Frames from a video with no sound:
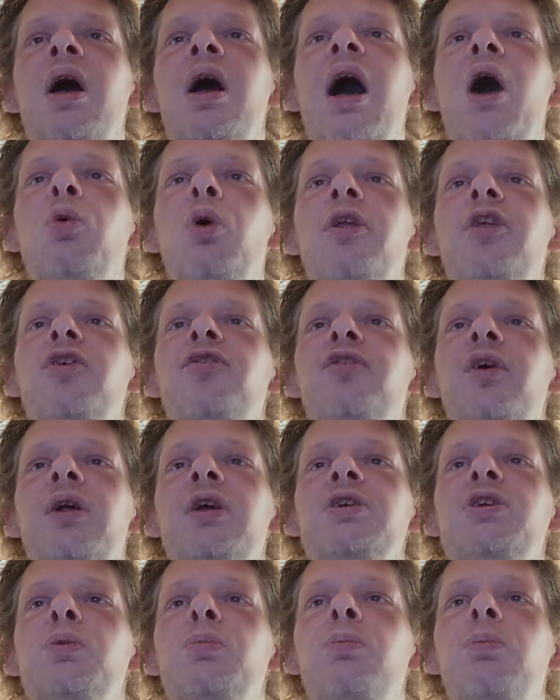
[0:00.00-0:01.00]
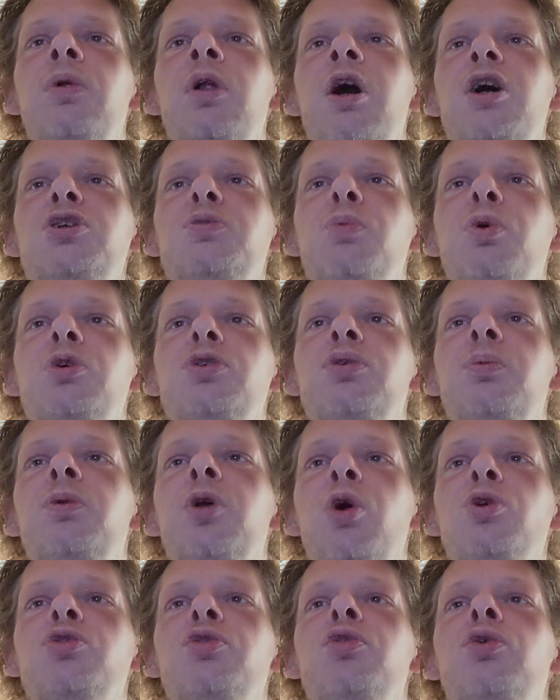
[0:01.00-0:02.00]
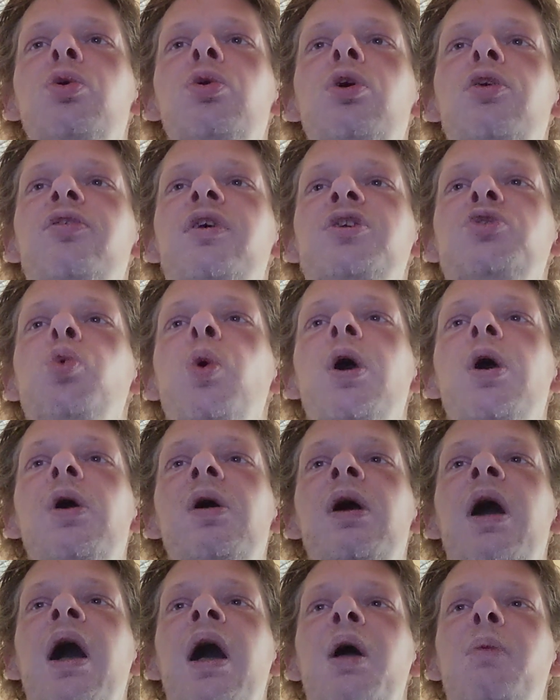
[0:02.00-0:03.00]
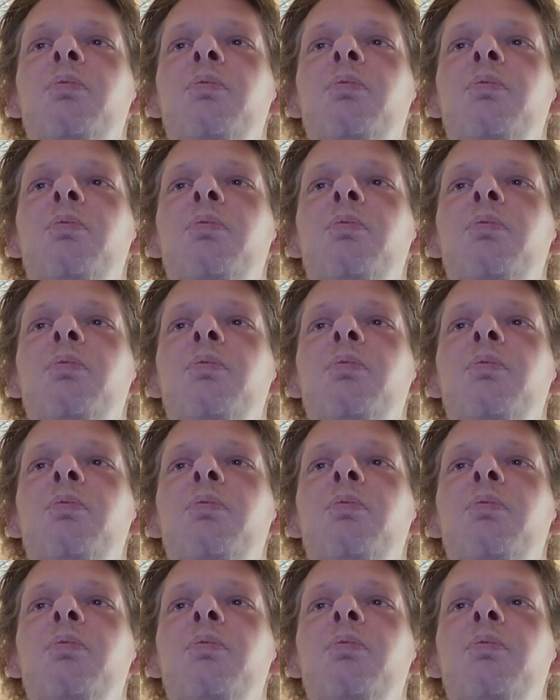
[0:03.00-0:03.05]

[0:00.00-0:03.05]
I want to finish the last books from Joseph Roelof as well.